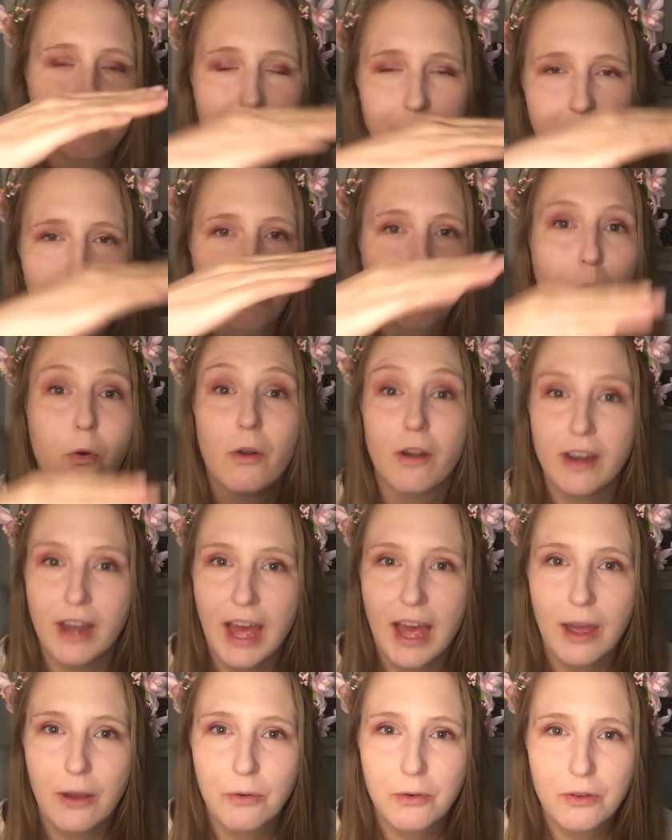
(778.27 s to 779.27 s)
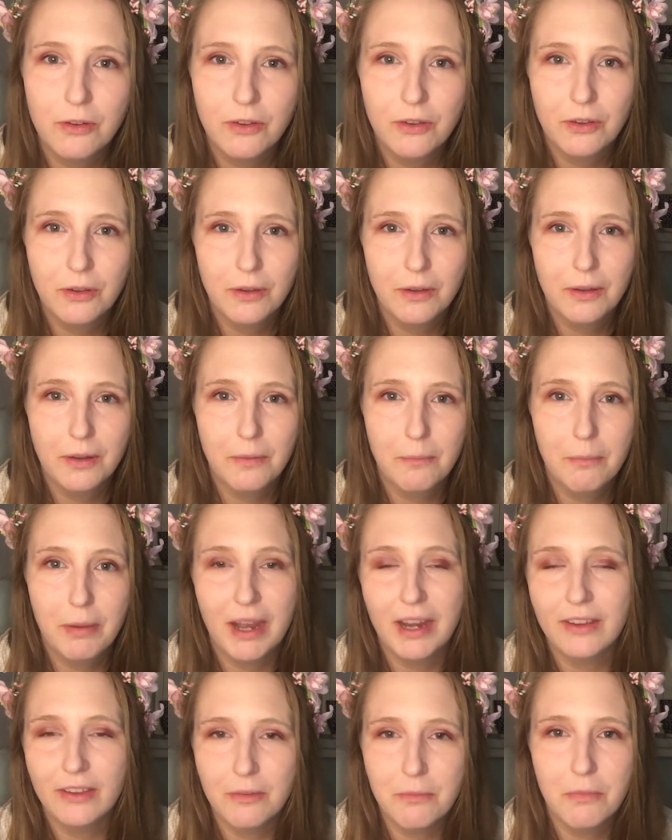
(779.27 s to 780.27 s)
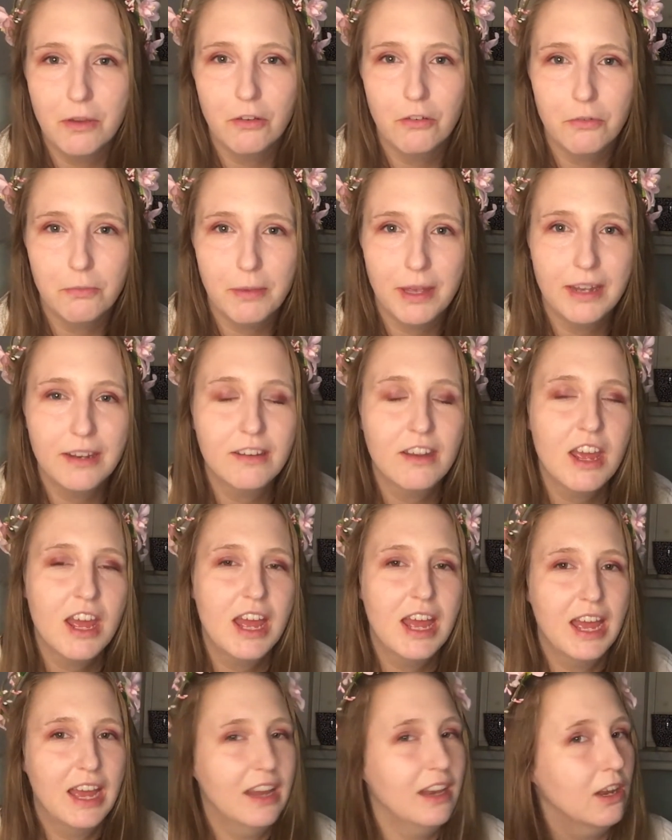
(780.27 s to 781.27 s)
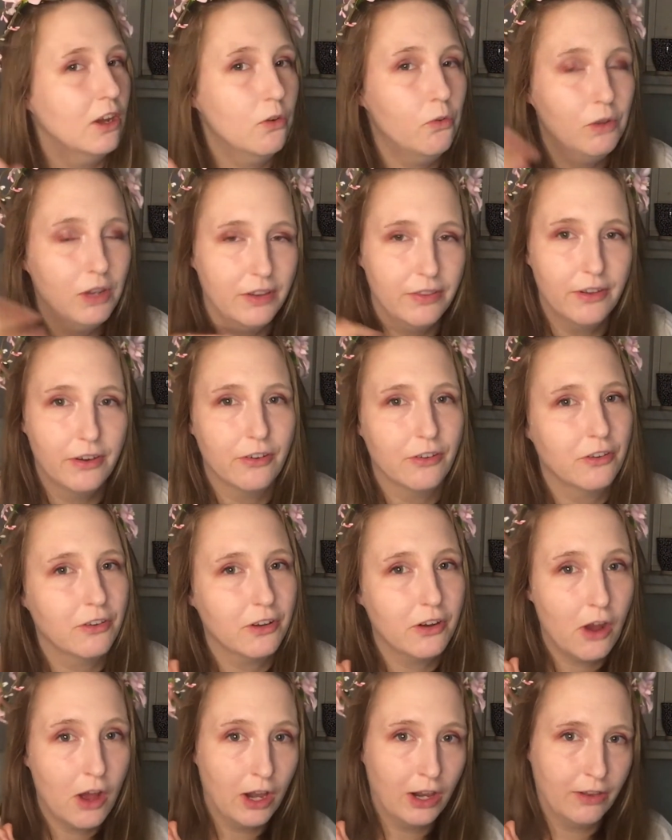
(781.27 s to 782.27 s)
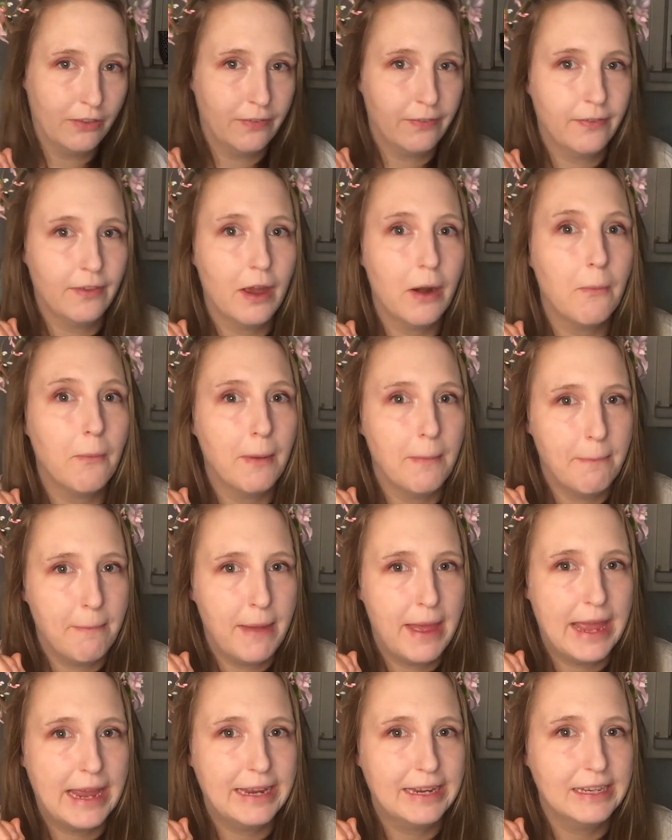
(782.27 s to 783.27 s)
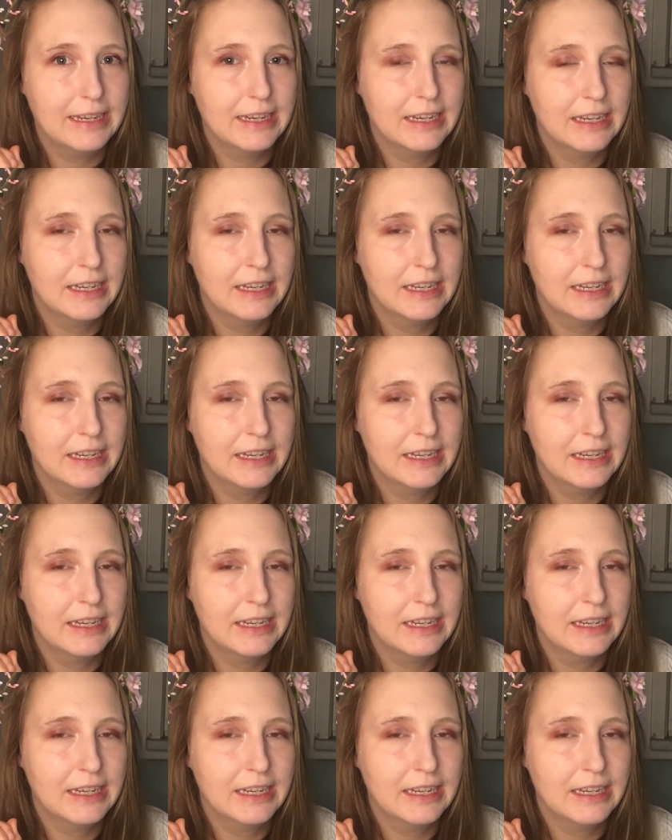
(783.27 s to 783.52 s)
worn out by the movement, and only their skulls remain.